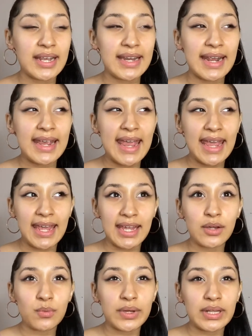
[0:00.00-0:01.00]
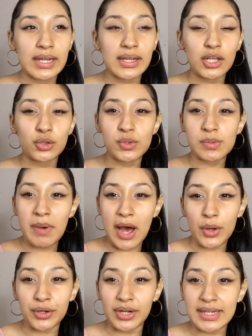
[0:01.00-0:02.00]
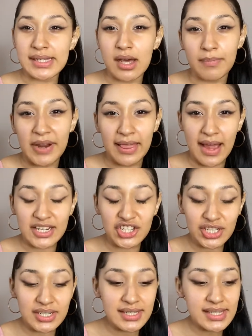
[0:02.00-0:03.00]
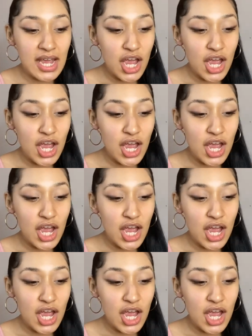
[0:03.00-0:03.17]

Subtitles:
and I hate when like loose powder gets on my lashes.